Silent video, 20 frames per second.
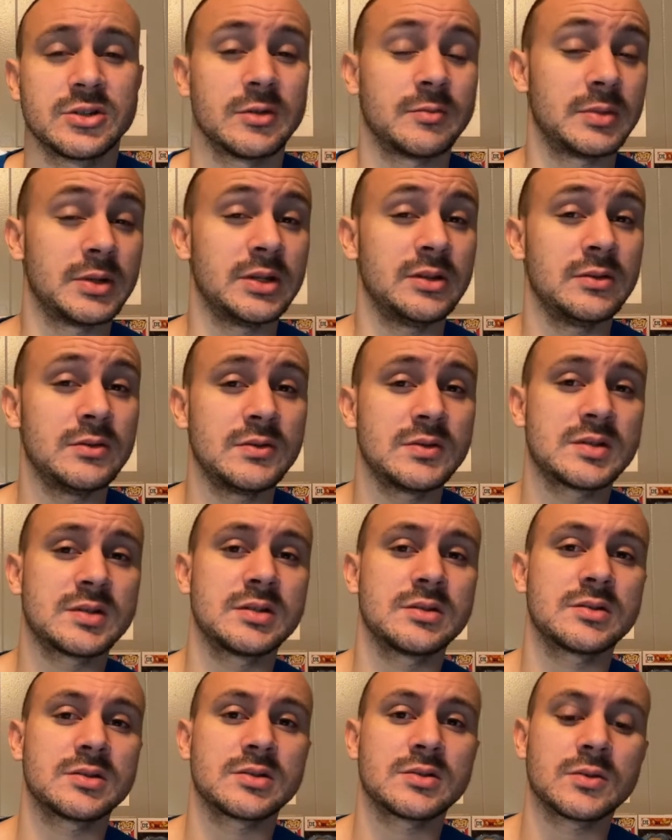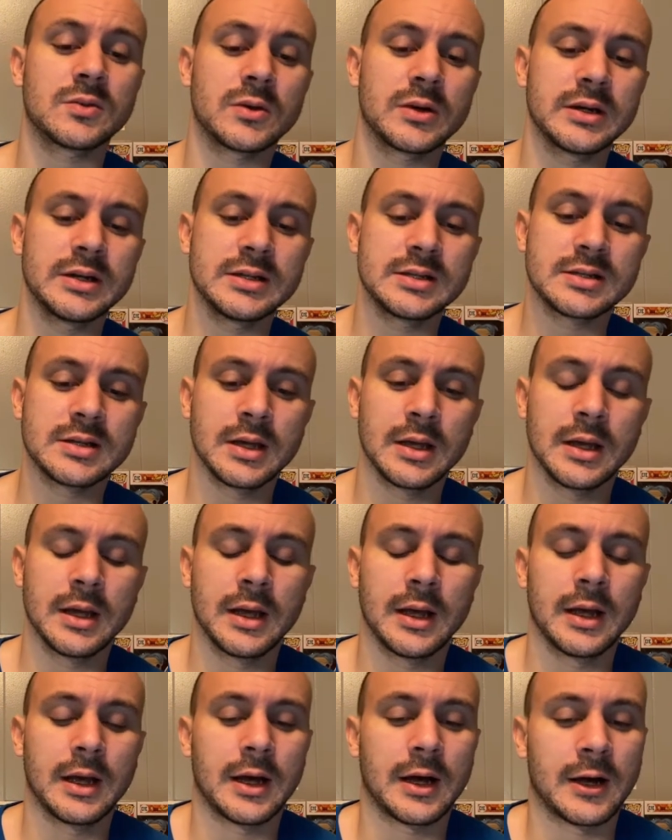be used in stories.
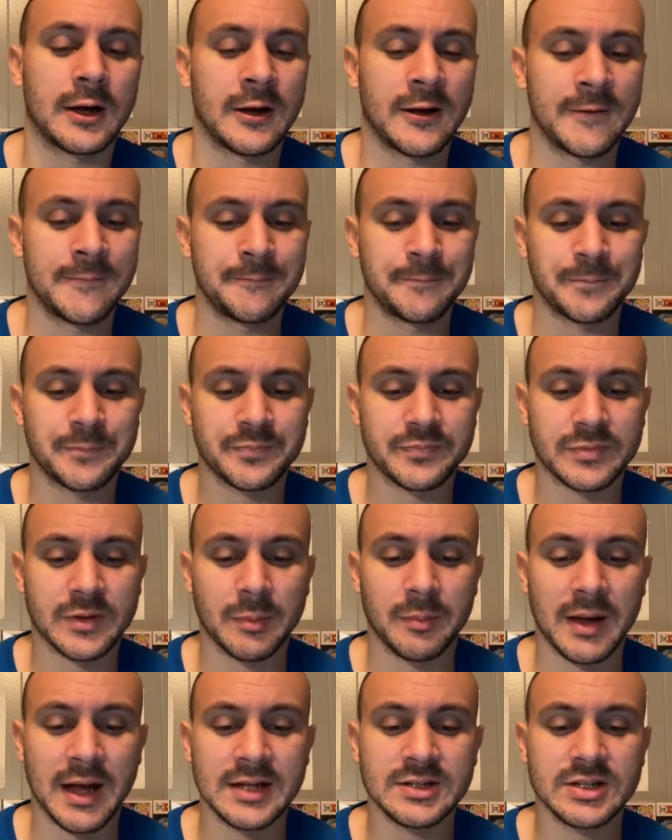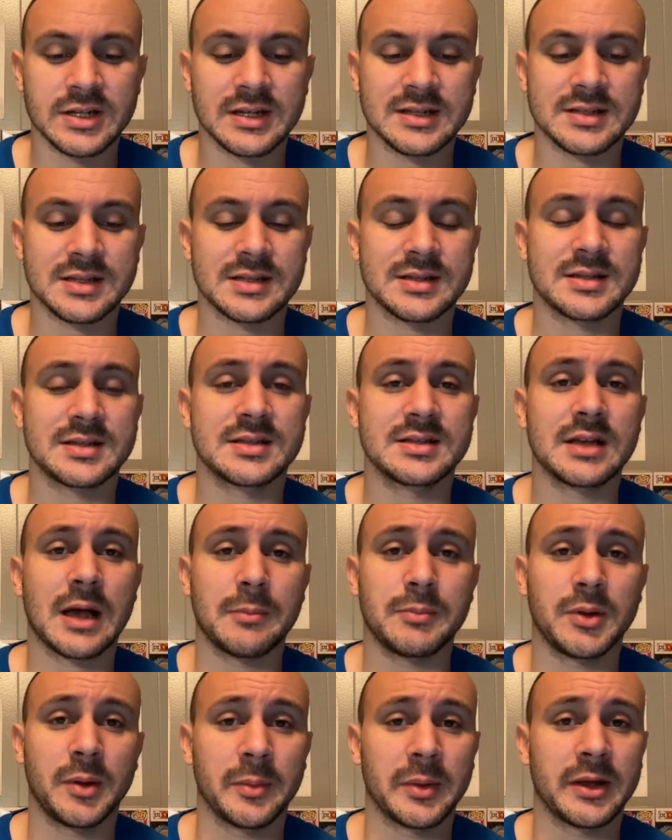Magic is a
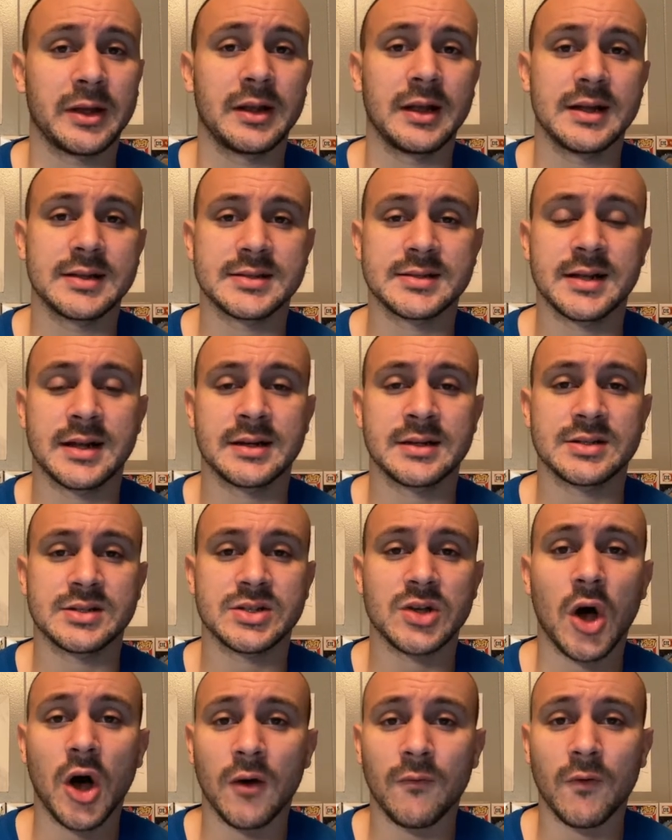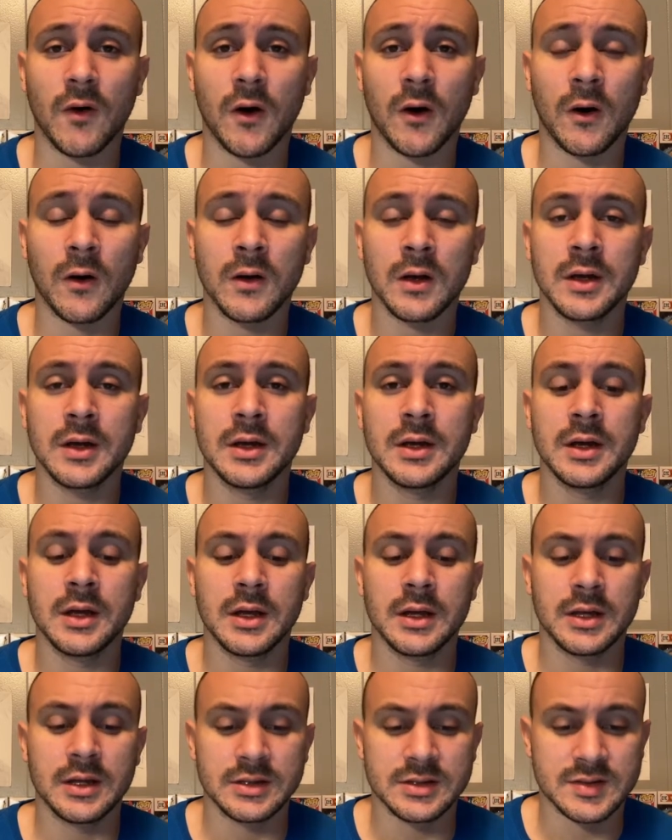supplement, it's not a solve-all.
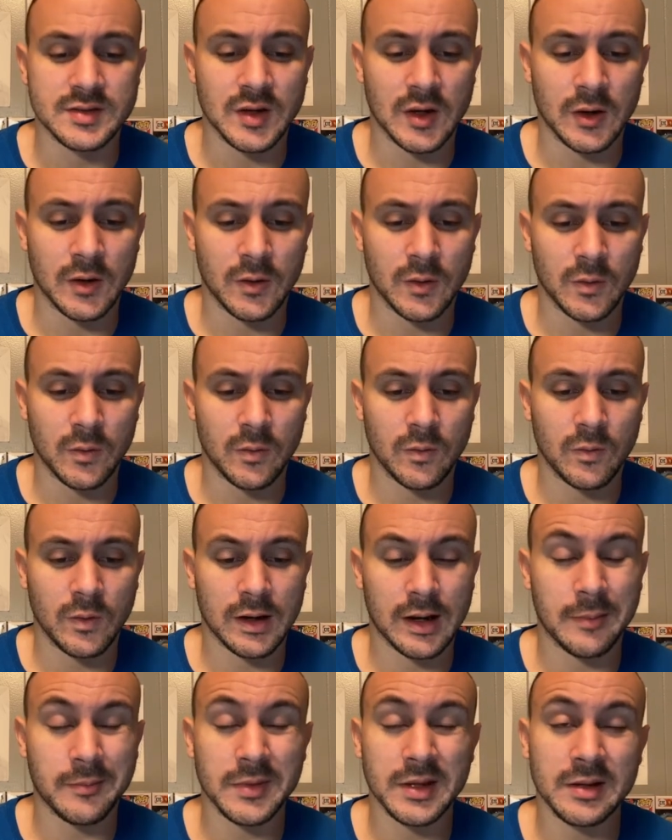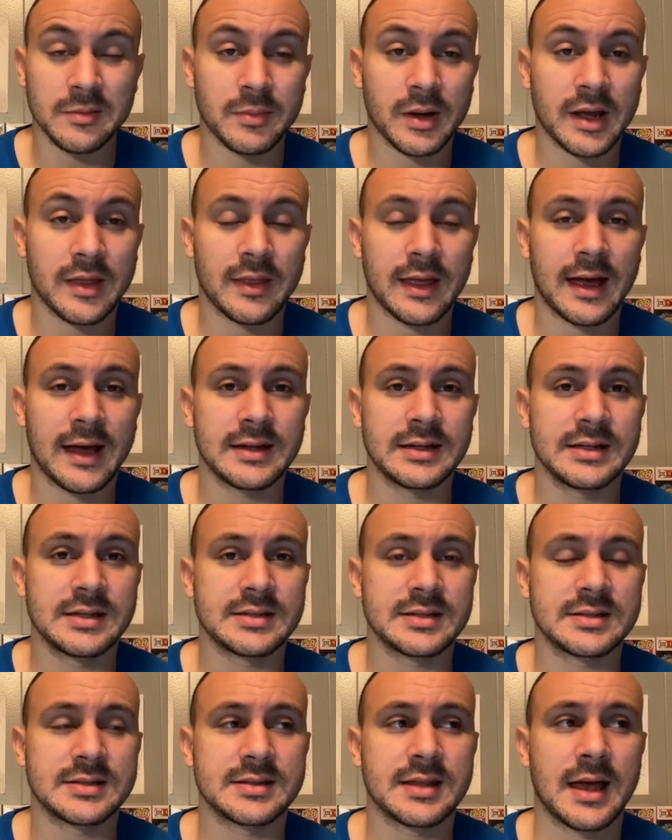So what I mean by that
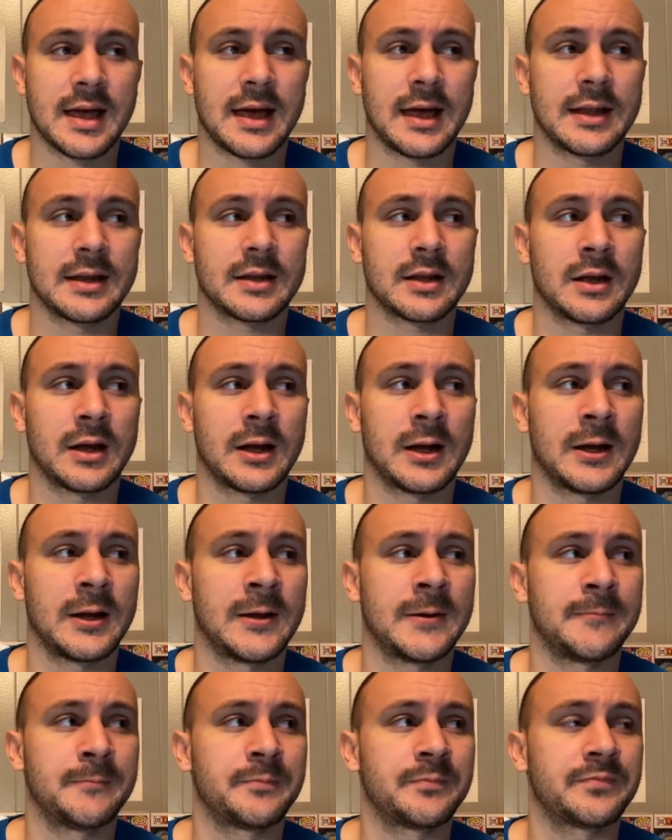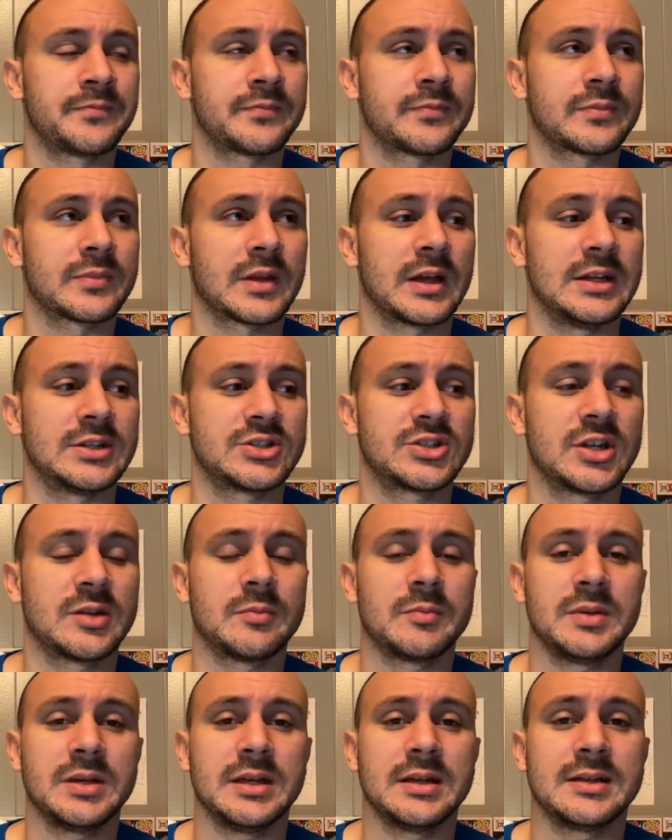is that it shouldn't
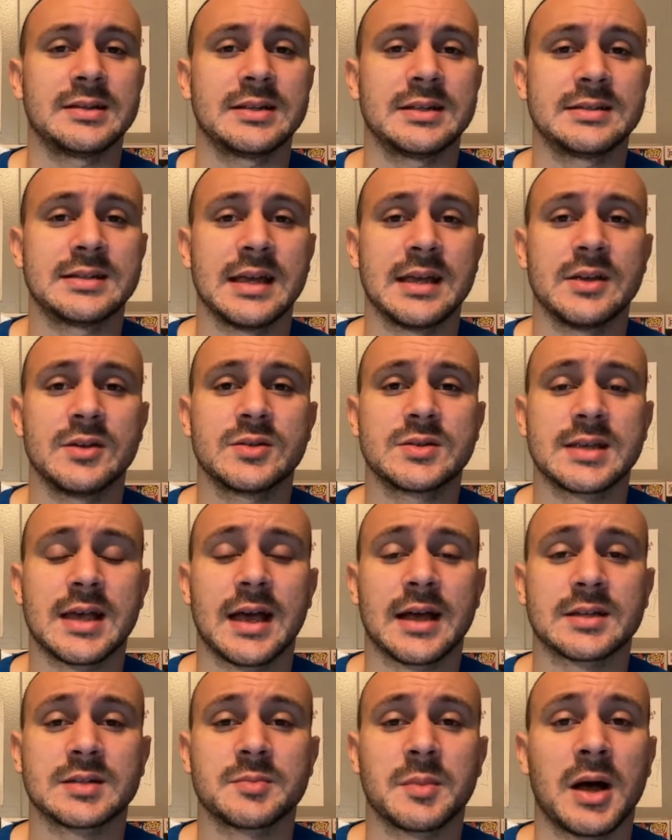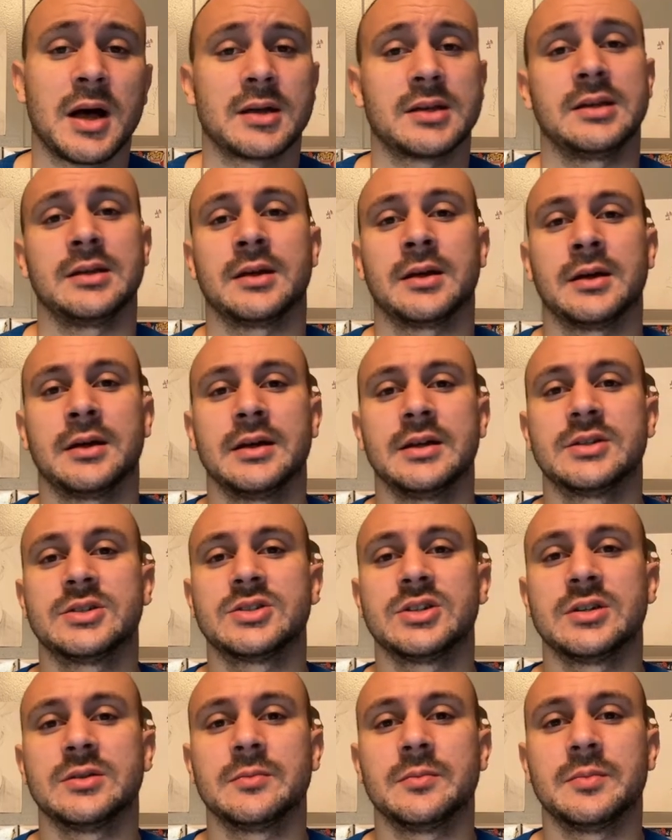be a deus ex machina. It
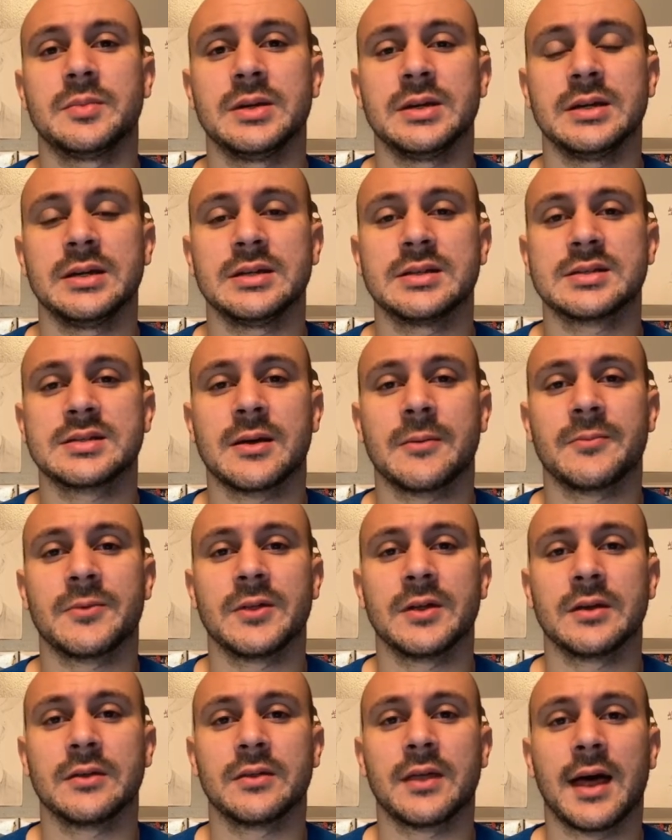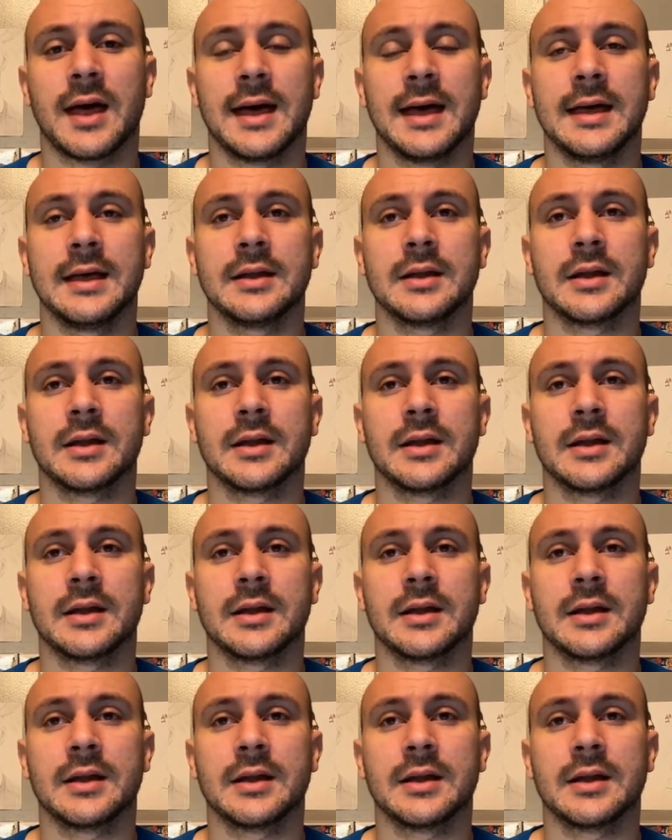shouldn't be something that